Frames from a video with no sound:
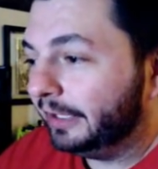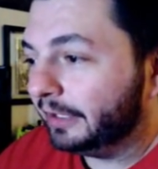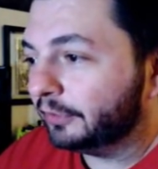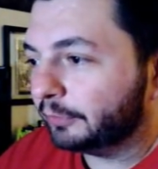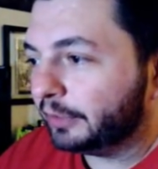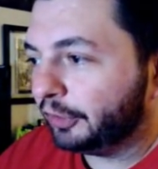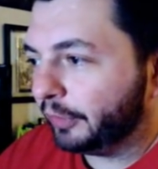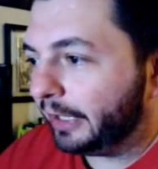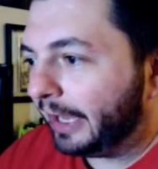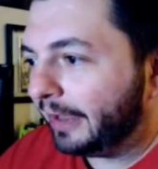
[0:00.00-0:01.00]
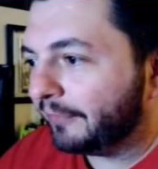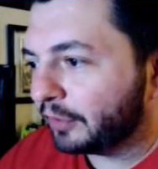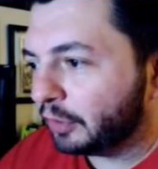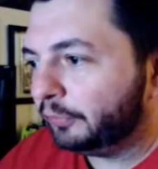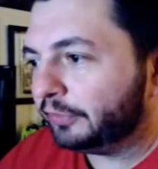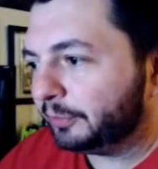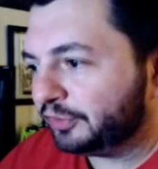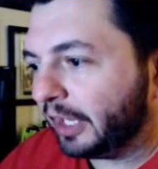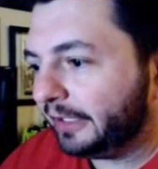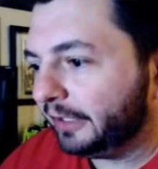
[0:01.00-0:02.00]
It looks really great. And I have a close-up
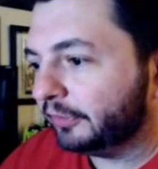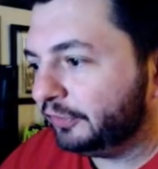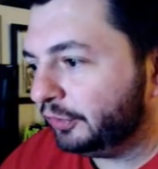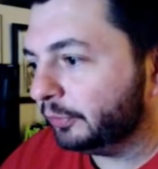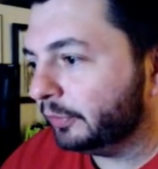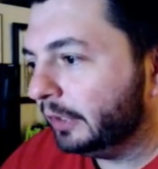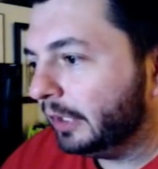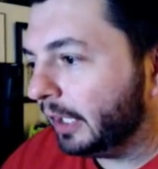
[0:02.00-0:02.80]
shot here too.